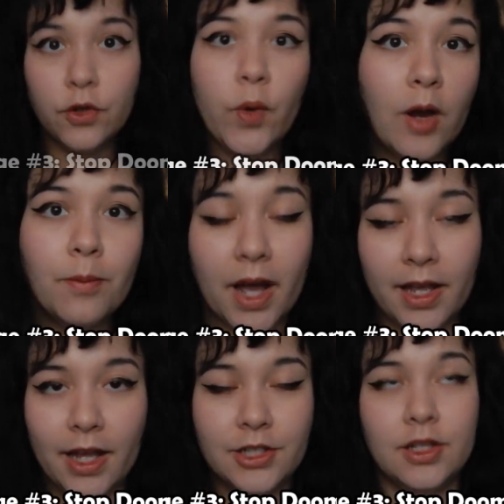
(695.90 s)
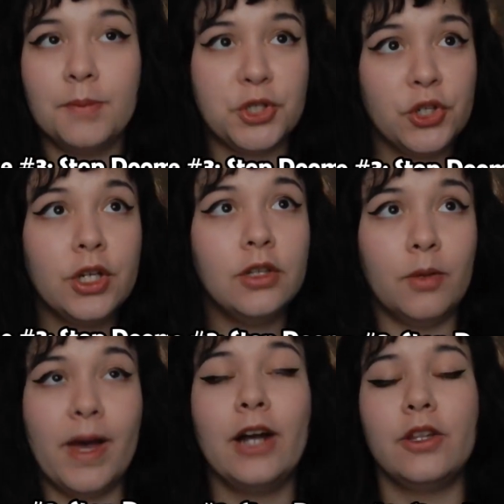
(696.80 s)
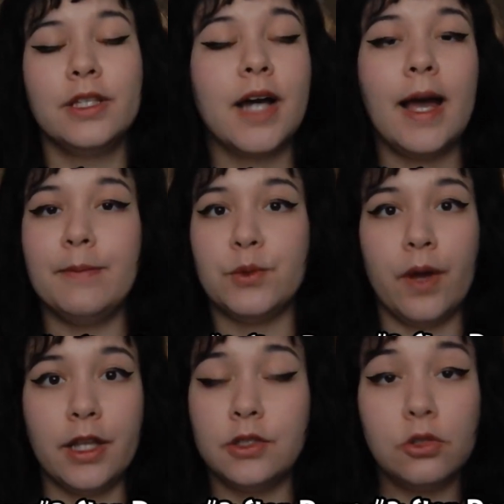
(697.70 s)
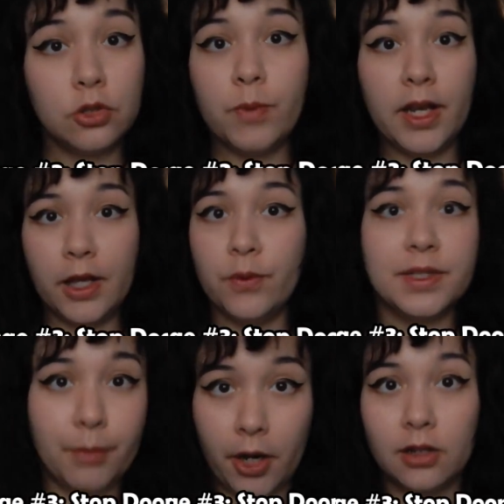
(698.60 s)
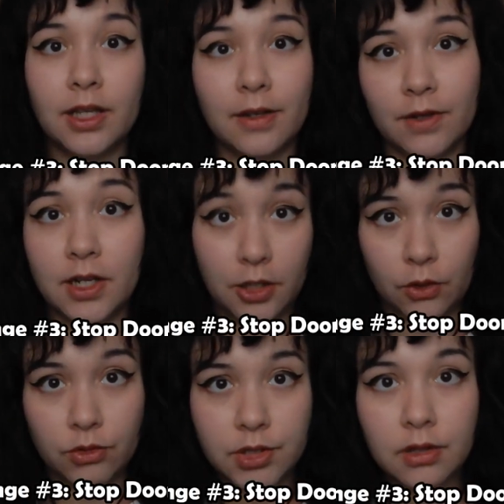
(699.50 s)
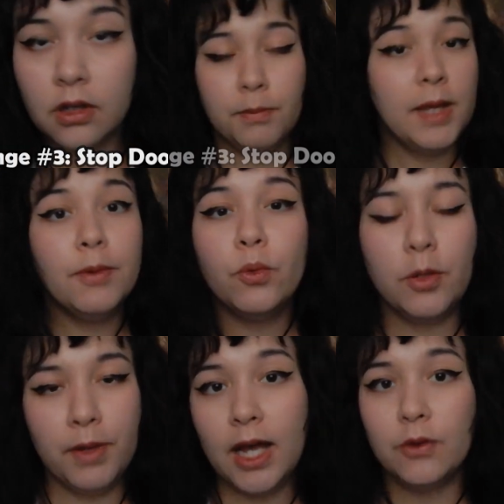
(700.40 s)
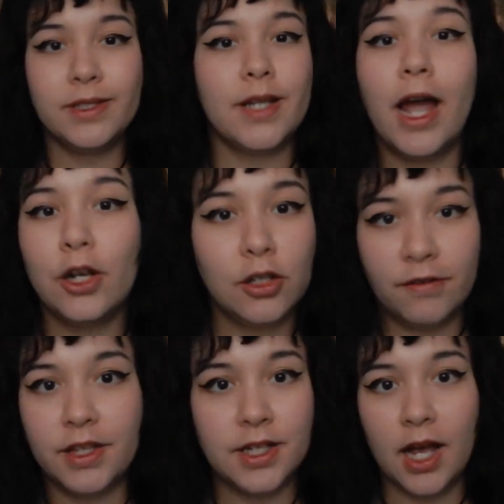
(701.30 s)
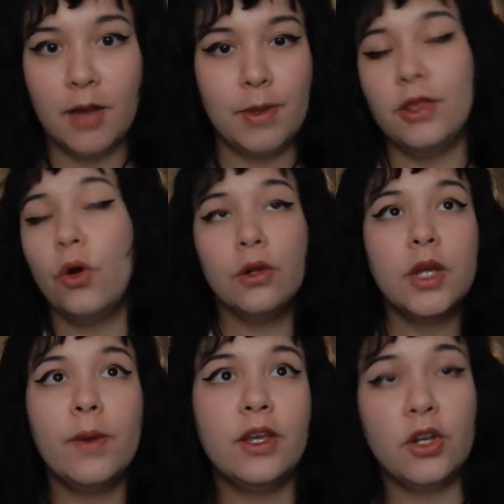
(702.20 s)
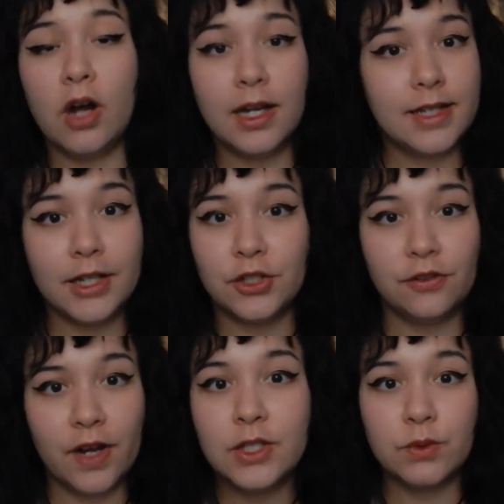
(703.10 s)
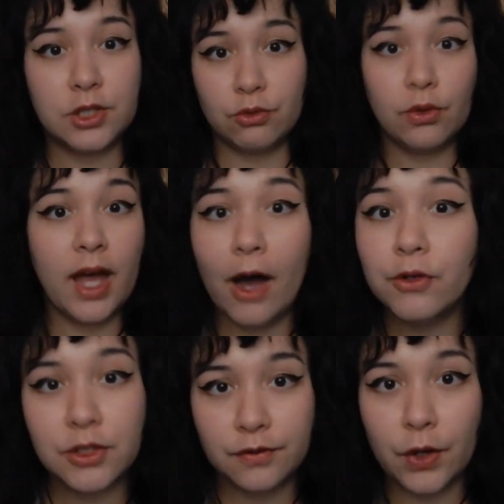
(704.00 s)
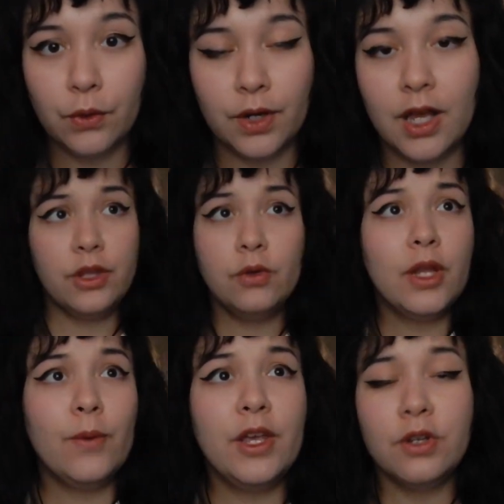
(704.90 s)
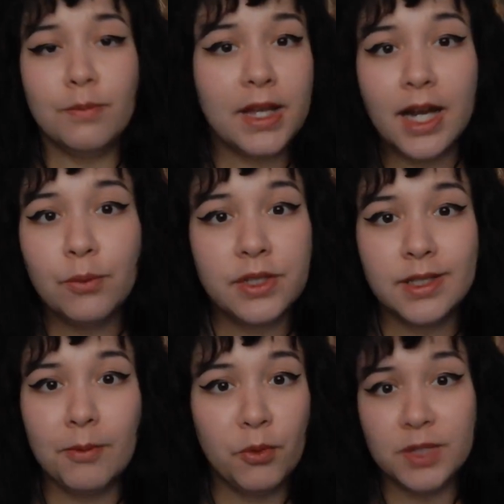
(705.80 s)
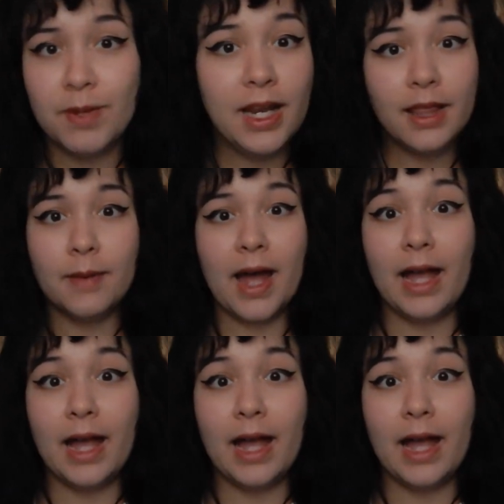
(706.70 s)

if you're around my age, then I'm sure you can look back on the times when social media was barely even in use. People would be outside all of the time, and the only way you could contact your friends was through the house phone, or the only way you could meet up with someone was meeting them